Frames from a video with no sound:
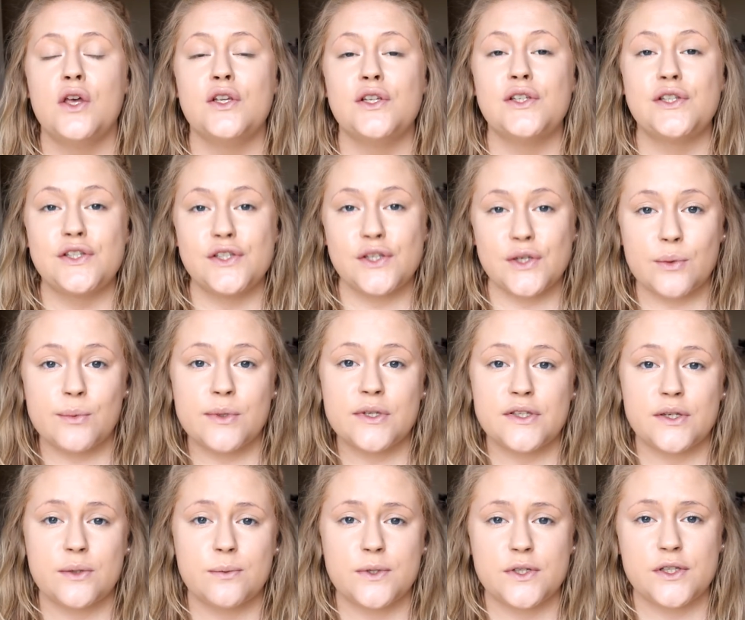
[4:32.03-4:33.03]

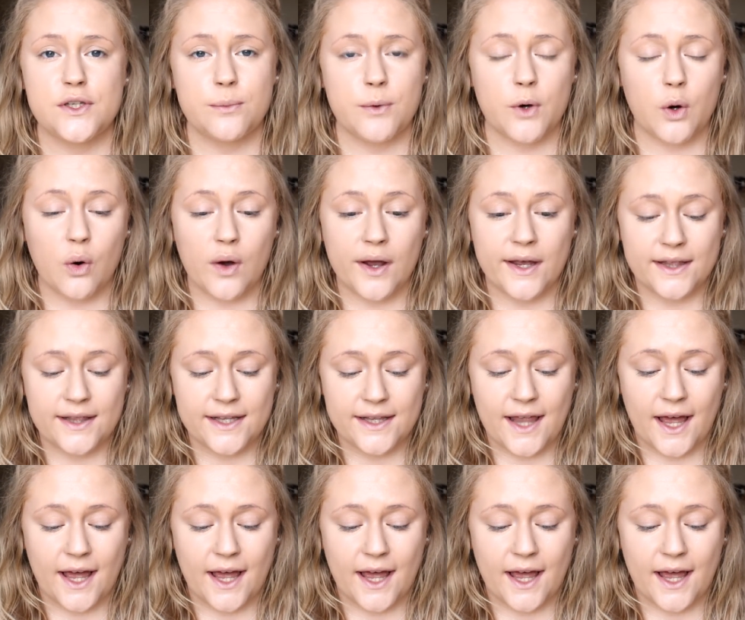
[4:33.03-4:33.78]
super oily,